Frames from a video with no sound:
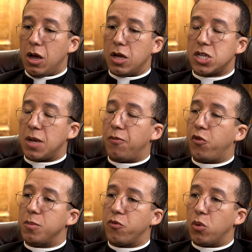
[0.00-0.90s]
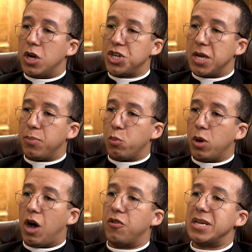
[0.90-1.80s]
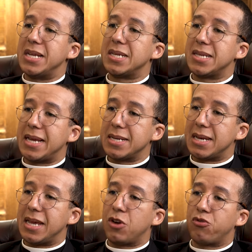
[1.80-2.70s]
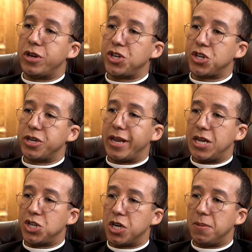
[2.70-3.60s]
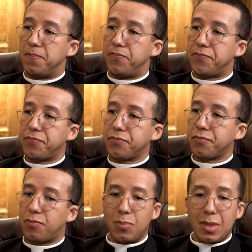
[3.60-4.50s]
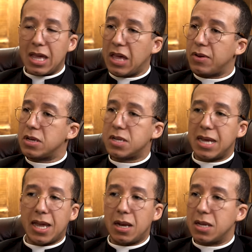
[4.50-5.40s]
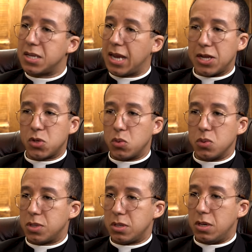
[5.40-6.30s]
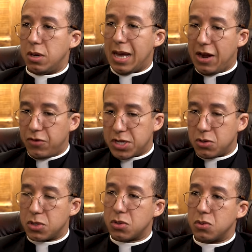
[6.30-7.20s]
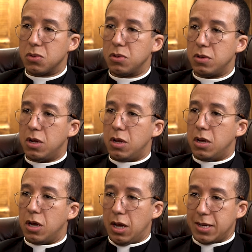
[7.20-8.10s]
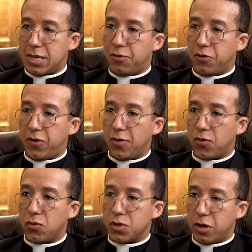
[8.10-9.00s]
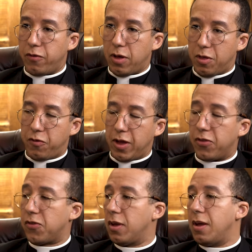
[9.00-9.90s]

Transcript: some form of worship of a distinctly Christian nature. Even secular state schools, every single school, uh, except for the faith schools of other faiths,